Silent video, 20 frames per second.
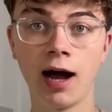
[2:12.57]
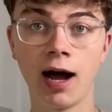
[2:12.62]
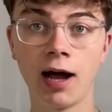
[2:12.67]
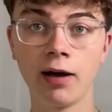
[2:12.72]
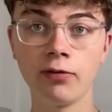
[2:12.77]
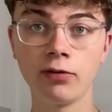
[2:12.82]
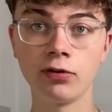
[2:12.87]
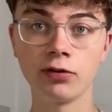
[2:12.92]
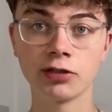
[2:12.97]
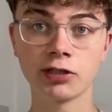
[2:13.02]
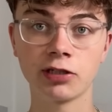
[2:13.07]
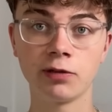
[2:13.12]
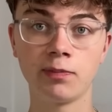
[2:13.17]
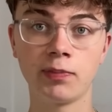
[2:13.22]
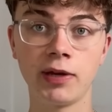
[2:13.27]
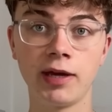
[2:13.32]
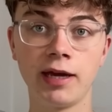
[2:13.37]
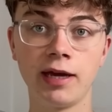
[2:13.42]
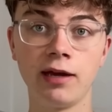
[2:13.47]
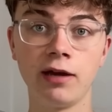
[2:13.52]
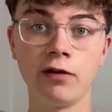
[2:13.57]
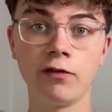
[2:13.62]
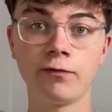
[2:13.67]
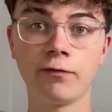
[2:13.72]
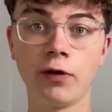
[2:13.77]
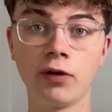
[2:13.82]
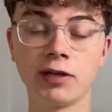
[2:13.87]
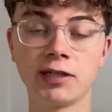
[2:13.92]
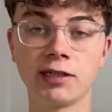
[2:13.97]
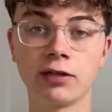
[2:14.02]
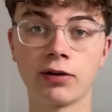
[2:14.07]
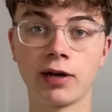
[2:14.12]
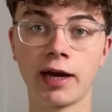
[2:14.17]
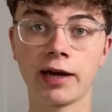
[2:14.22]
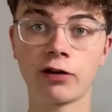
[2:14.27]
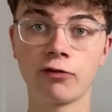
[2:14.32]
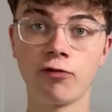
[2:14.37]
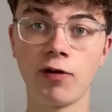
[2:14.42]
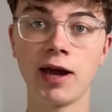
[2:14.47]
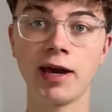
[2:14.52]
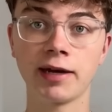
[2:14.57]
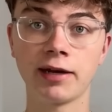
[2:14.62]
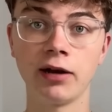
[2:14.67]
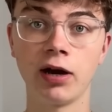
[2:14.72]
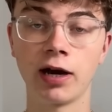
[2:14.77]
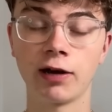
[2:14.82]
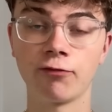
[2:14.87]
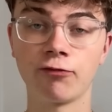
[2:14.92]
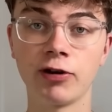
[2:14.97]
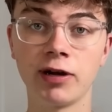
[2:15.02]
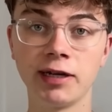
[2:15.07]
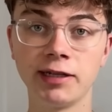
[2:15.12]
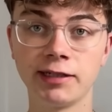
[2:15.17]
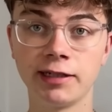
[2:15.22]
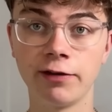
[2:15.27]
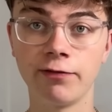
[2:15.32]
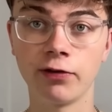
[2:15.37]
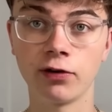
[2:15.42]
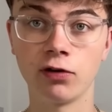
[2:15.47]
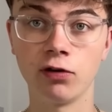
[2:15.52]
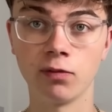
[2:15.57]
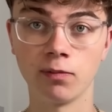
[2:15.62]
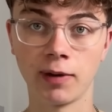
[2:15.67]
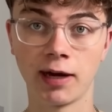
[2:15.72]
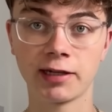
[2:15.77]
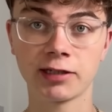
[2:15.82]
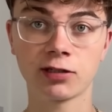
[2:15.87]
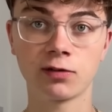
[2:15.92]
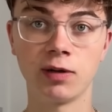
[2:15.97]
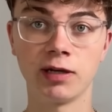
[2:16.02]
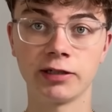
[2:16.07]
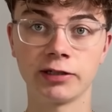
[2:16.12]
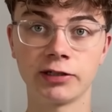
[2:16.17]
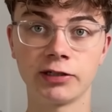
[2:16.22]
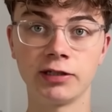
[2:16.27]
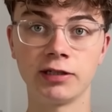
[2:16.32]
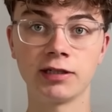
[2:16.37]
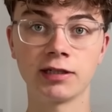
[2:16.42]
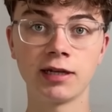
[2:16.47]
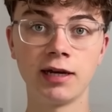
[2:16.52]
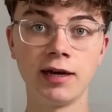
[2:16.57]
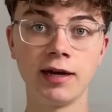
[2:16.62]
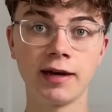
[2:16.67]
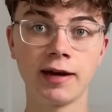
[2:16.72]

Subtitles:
I would also be focusing on like grade 9, really difficult maths questions.